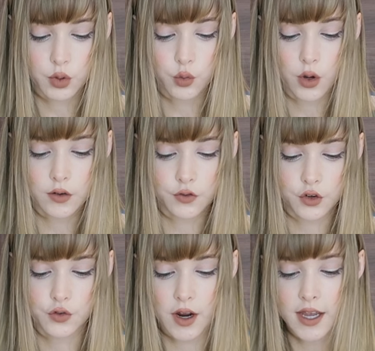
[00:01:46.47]
put one
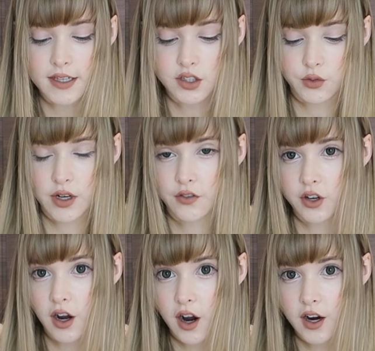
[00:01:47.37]
for rice or
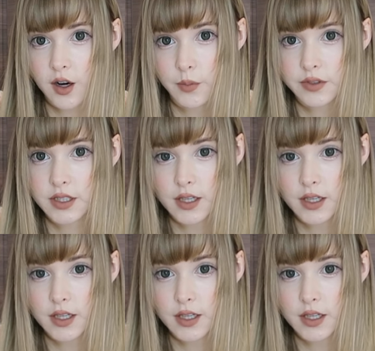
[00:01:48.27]
whatever carbs,